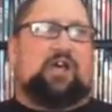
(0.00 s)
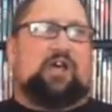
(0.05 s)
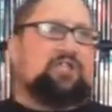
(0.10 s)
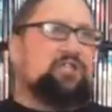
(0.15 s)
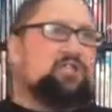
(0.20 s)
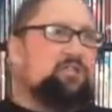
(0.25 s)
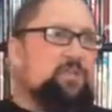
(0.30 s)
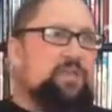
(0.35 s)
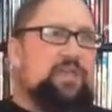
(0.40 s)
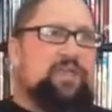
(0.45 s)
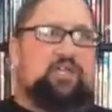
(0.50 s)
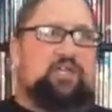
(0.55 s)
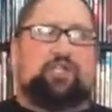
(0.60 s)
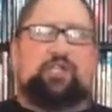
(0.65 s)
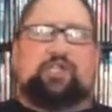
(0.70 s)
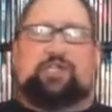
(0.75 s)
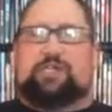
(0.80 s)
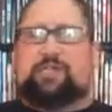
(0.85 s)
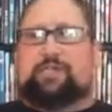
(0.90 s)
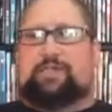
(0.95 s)

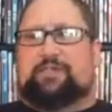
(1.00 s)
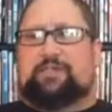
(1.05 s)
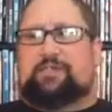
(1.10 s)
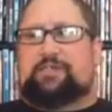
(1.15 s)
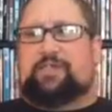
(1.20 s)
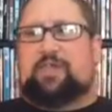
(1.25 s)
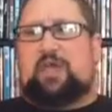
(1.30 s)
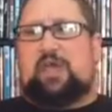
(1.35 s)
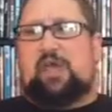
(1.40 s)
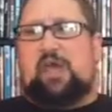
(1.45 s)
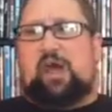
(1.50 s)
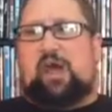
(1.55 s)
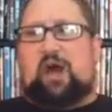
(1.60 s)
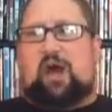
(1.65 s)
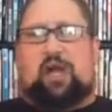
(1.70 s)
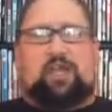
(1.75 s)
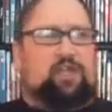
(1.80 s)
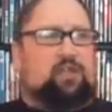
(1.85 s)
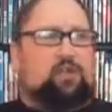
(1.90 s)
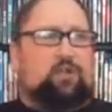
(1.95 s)
Species,
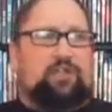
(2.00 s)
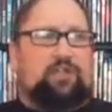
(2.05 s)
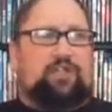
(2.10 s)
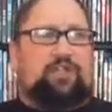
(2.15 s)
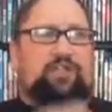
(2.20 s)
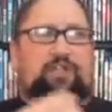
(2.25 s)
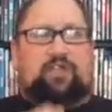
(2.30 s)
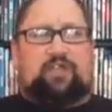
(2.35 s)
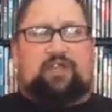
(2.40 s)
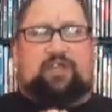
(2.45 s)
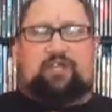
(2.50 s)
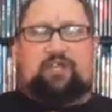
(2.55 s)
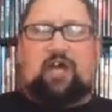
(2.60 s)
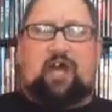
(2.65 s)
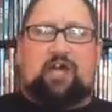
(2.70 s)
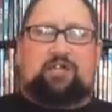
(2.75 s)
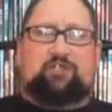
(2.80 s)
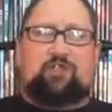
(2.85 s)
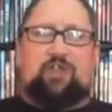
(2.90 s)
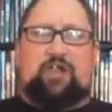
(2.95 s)
the
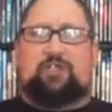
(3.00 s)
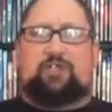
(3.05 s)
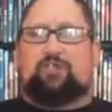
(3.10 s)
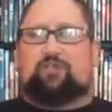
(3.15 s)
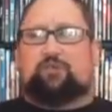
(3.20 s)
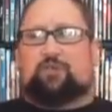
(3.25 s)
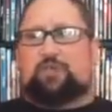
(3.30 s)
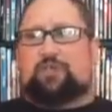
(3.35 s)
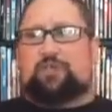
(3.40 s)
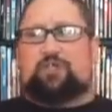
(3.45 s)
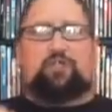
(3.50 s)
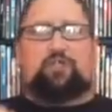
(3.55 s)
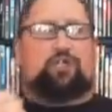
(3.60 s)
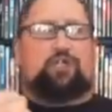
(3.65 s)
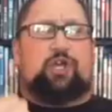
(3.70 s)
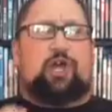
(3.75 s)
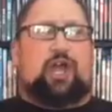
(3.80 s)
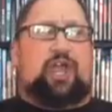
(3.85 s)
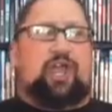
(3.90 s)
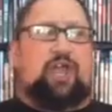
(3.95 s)
Natasha
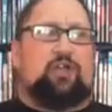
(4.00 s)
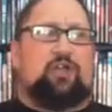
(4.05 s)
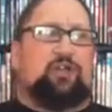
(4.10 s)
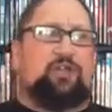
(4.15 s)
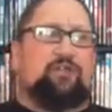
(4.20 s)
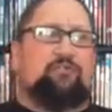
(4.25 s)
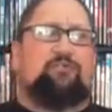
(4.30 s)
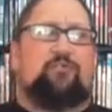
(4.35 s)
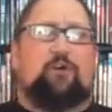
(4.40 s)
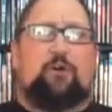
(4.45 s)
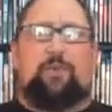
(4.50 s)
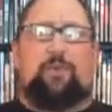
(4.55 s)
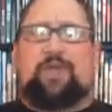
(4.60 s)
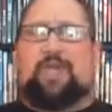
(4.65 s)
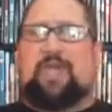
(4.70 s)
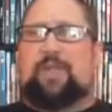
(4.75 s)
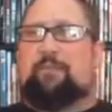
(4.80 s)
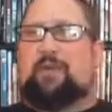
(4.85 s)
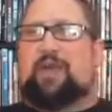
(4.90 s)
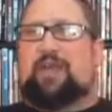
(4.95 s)
Henstridge alien film
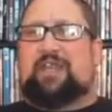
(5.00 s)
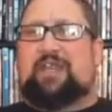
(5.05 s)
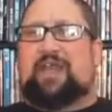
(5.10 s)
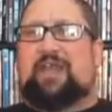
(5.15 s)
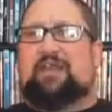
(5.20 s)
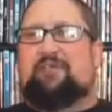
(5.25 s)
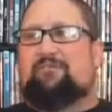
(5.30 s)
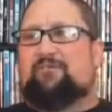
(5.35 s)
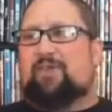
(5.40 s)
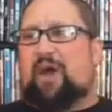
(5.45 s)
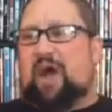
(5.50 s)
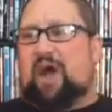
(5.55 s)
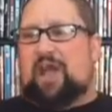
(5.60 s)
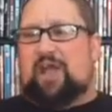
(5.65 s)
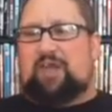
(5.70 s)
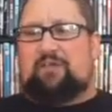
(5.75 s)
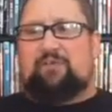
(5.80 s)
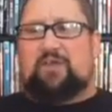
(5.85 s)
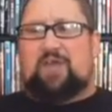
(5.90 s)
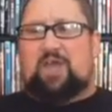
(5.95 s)
that came out in
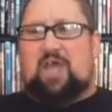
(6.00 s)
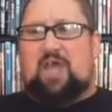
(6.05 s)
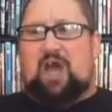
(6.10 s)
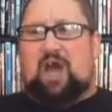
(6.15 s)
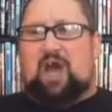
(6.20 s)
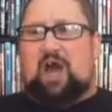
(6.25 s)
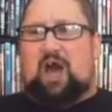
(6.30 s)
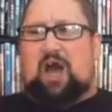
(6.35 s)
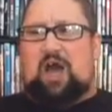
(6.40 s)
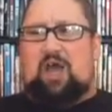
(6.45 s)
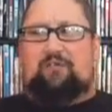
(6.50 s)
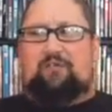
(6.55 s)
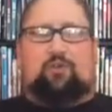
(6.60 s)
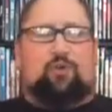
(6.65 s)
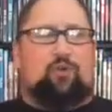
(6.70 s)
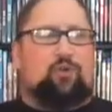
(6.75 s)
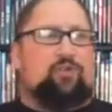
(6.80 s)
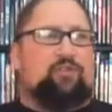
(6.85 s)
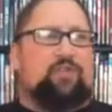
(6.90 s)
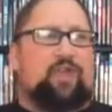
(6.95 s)
'95. I've
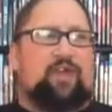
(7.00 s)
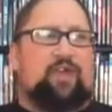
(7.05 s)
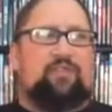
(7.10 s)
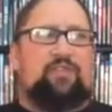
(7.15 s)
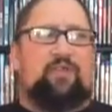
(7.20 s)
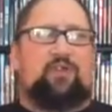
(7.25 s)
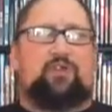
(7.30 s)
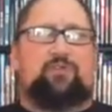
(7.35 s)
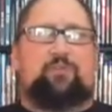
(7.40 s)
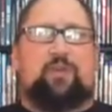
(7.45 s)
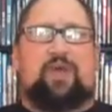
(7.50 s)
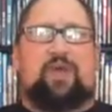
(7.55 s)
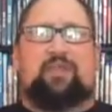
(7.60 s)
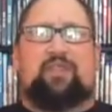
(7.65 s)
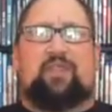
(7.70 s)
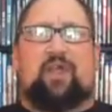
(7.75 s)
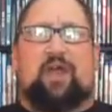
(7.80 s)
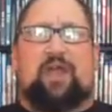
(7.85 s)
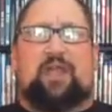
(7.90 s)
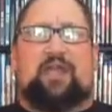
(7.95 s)
heard that there's
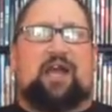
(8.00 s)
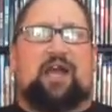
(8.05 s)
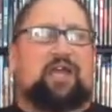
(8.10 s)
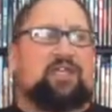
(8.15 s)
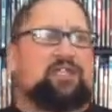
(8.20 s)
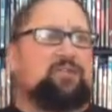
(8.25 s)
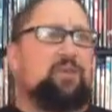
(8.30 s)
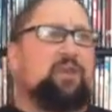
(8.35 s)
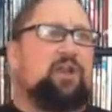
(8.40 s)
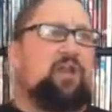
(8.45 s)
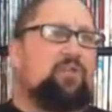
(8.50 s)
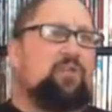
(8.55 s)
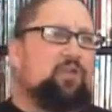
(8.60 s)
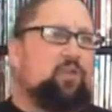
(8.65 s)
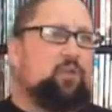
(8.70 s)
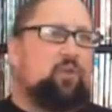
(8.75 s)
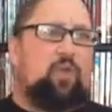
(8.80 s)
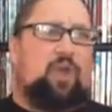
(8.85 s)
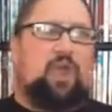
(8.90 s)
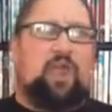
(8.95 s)
been, I Spit on the
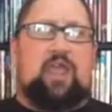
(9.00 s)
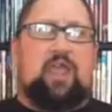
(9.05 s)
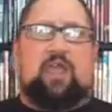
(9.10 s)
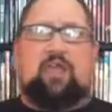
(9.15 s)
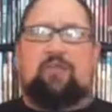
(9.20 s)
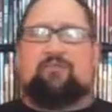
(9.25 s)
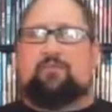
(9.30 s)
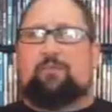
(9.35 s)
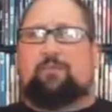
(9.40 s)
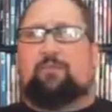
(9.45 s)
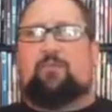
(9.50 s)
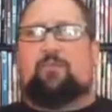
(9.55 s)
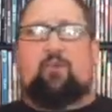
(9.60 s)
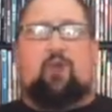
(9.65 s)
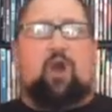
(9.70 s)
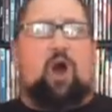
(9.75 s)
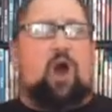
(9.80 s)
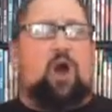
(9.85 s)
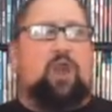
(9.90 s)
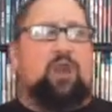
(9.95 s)
Grave and
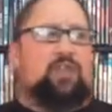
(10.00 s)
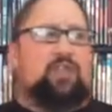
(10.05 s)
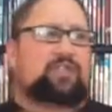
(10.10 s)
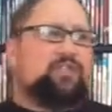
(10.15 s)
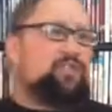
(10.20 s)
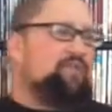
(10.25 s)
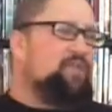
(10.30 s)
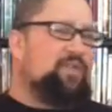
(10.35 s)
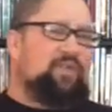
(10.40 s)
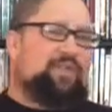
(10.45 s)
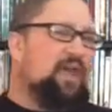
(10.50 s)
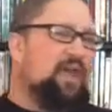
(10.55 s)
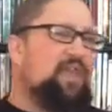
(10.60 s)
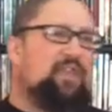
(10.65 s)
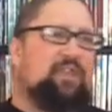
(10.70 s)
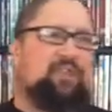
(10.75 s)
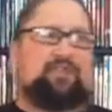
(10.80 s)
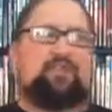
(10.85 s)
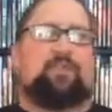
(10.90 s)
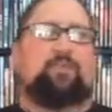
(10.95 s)
Piranha and stuff like
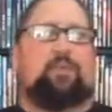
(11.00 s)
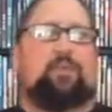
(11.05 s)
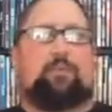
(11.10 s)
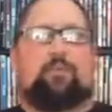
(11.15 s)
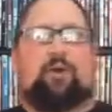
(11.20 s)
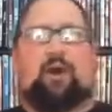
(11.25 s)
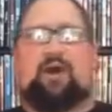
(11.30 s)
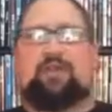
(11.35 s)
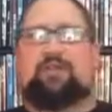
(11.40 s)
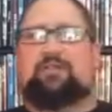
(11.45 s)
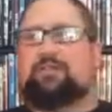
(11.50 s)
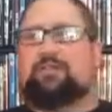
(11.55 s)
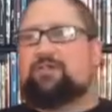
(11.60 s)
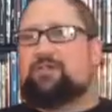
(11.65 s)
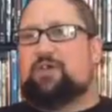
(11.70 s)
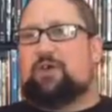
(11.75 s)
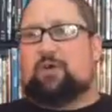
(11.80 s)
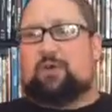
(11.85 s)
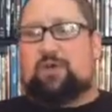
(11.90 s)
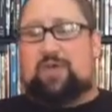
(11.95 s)
that in some of the boxes.
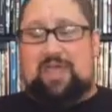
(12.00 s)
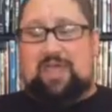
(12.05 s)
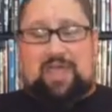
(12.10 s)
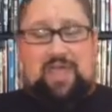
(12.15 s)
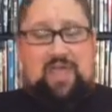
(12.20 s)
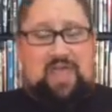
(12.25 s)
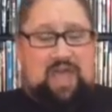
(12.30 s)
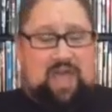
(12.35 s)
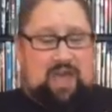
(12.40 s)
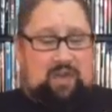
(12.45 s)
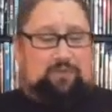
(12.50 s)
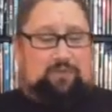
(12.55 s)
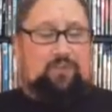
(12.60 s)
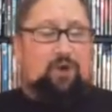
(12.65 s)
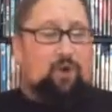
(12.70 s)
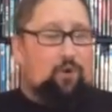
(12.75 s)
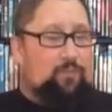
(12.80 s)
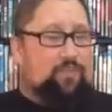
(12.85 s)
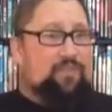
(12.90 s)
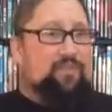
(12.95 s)
So I was
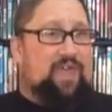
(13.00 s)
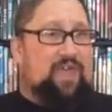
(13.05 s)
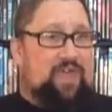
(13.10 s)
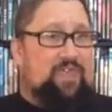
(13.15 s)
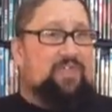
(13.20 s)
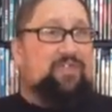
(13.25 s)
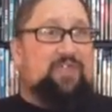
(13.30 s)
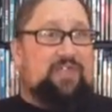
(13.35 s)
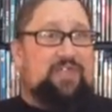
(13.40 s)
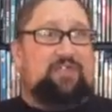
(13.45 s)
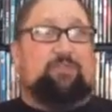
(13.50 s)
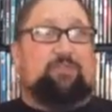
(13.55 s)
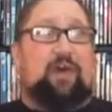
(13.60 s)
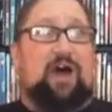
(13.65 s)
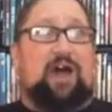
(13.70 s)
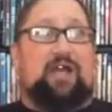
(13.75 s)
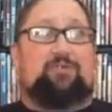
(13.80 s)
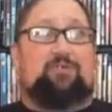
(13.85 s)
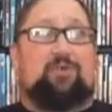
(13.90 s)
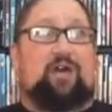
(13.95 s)
hoping that this
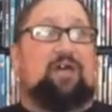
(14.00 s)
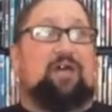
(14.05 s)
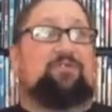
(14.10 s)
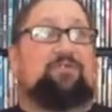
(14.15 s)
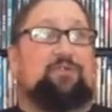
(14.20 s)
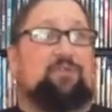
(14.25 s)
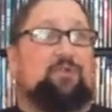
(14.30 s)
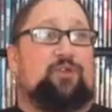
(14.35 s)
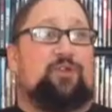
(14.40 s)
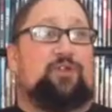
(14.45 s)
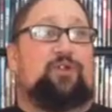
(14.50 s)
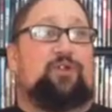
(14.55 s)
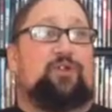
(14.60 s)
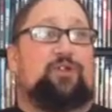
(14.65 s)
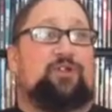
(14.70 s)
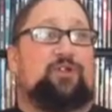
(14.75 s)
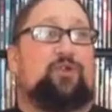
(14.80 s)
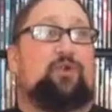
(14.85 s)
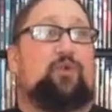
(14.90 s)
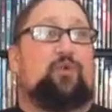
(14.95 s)
box will have some really
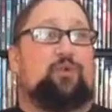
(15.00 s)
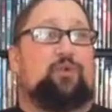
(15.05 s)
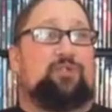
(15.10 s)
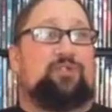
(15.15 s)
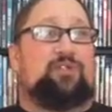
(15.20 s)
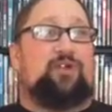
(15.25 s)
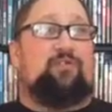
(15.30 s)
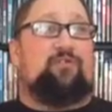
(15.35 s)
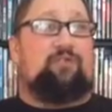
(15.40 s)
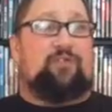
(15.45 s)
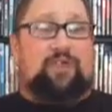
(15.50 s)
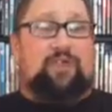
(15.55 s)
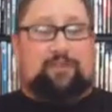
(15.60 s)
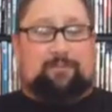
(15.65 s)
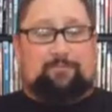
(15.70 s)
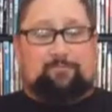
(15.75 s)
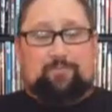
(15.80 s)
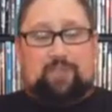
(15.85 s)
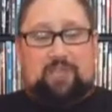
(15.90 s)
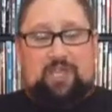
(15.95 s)
good, cool stuff in
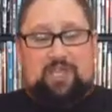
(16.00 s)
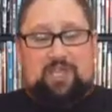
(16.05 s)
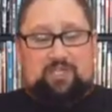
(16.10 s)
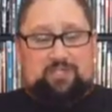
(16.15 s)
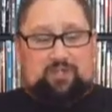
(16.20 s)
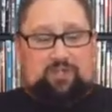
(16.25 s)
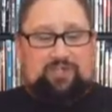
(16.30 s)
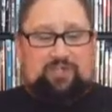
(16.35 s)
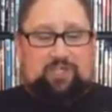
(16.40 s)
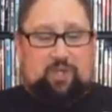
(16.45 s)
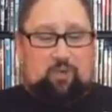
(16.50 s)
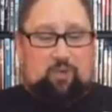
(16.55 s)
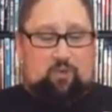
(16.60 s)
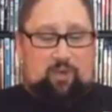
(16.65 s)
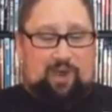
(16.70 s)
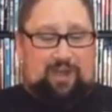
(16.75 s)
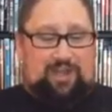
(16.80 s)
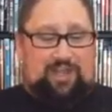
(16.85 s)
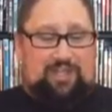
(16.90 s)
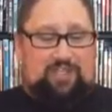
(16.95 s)
it. So let's go
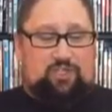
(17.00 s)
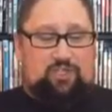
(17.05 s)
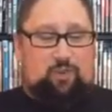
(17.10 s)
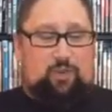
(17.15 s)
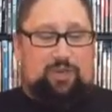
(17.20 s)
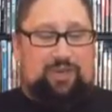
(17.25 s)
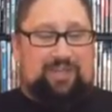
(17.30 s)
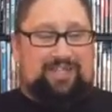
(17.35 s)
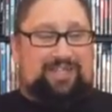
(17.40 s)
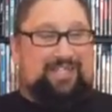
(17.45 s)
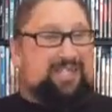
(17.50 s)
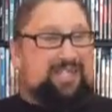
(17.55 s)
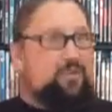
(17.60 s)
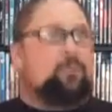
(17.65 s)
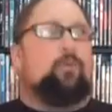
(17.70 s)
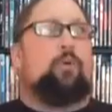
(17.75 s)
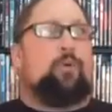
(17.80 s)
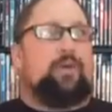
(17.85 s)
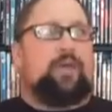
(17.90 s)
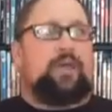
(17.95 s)
right into it and see
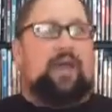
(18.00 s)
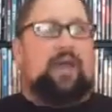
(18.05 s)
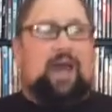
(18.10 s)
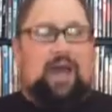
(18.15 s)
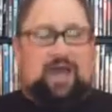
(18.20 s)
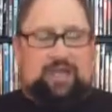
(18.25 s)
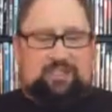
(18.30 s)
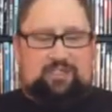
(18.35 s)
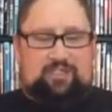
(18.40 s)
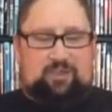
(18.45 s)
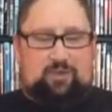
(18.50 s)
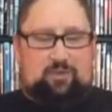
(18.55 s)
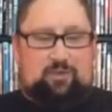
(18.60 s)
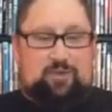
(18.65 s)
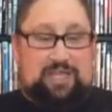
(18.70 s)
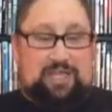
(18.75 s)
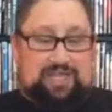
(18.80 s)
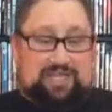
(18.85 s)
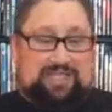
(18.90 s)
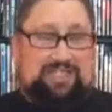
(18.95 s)
what we got.
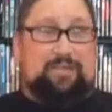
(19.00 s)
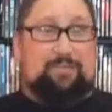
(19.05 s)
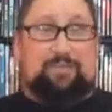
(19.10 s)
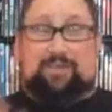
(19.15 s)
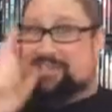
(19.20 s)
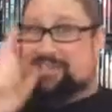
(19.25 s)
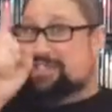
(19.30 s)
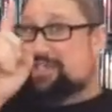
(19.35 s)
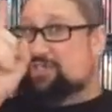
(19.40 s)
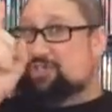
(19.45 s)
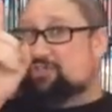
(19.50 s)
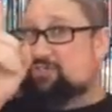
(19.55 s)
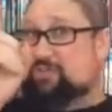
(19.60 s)
So let's get Mr.